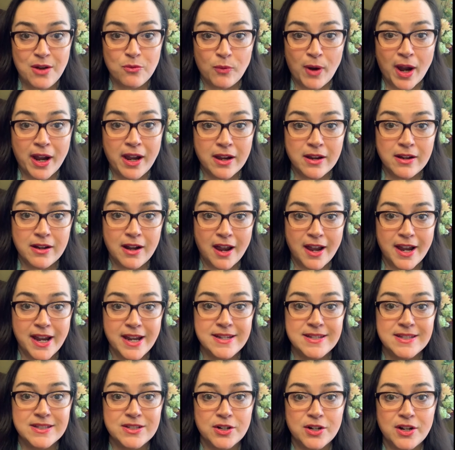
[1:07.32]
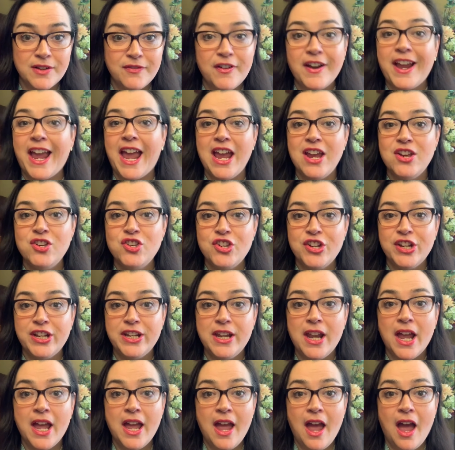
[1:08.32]
recognized
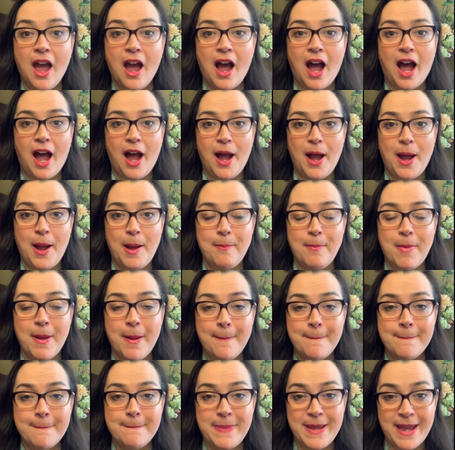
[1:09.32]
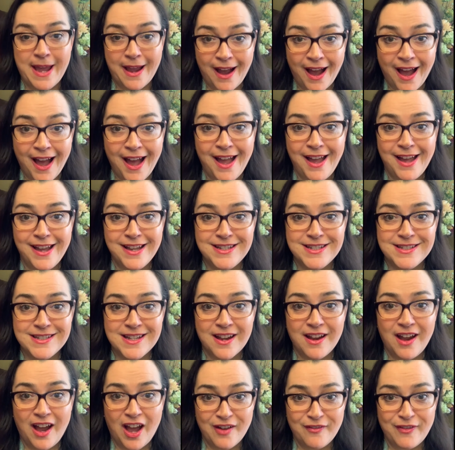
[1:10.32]
certification because
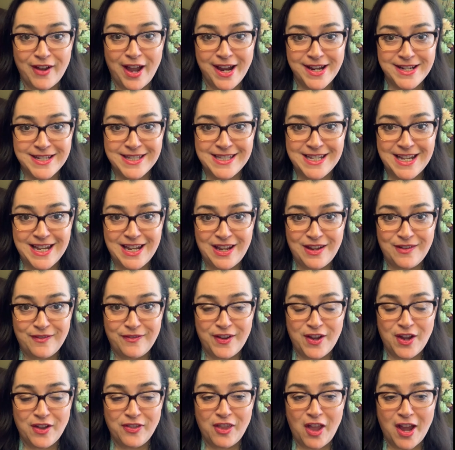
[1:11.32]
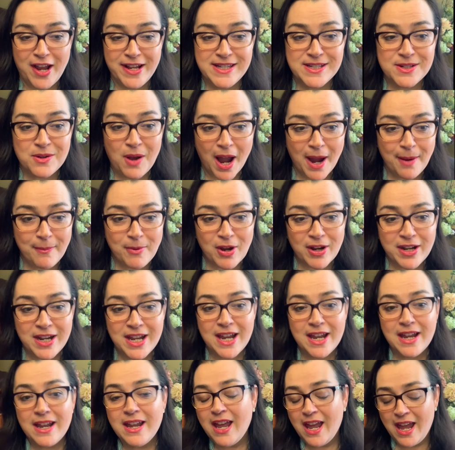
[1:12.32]
of ICEV Online. So I'm
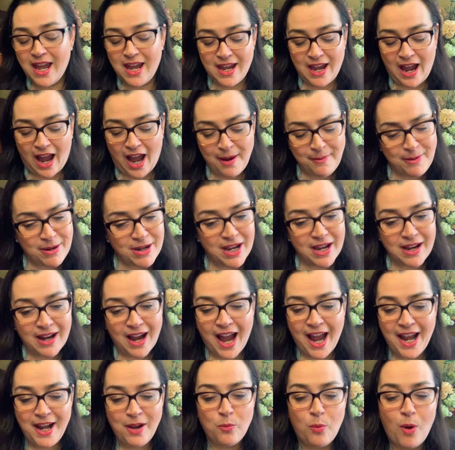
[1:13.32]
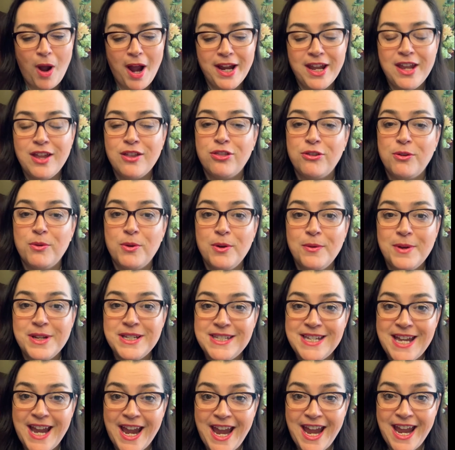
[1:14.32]
gonna kind of walk you through and
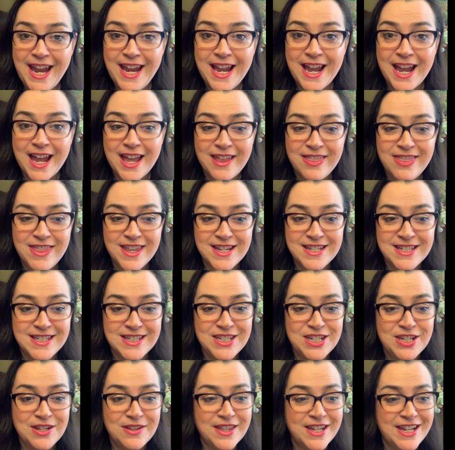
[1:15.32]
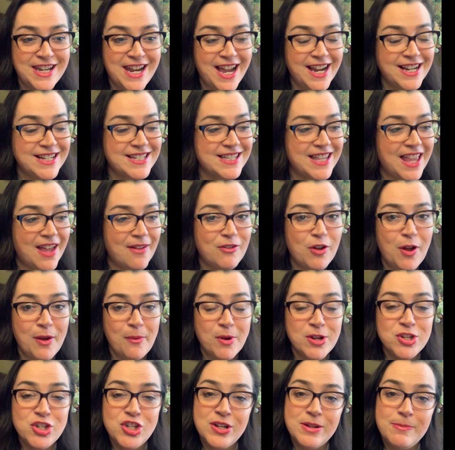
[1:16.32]
take this to the next level. I
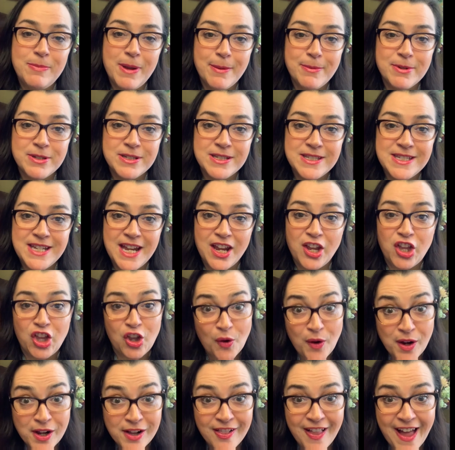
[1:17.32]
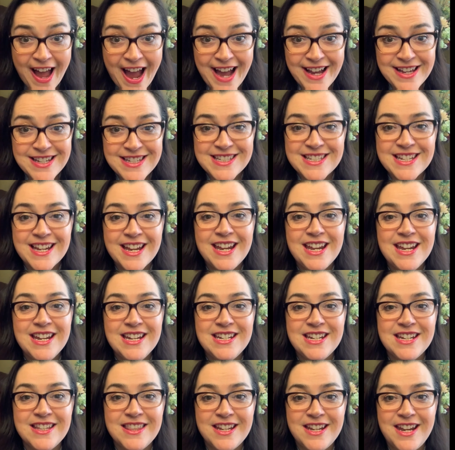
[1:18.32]
want you to be able to take your class
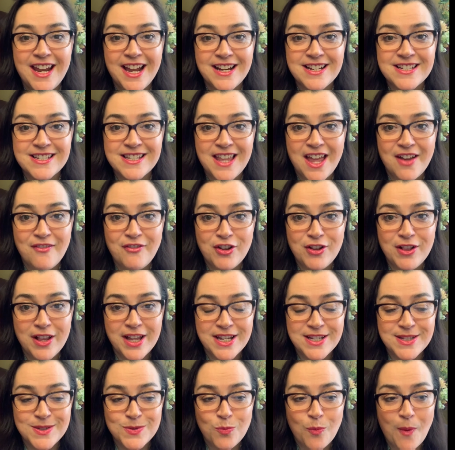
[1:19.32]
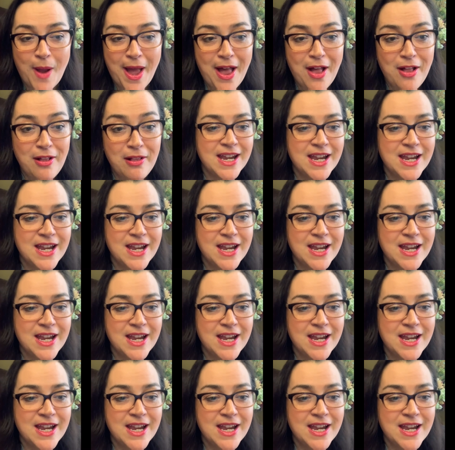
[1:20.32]
to the next level as well.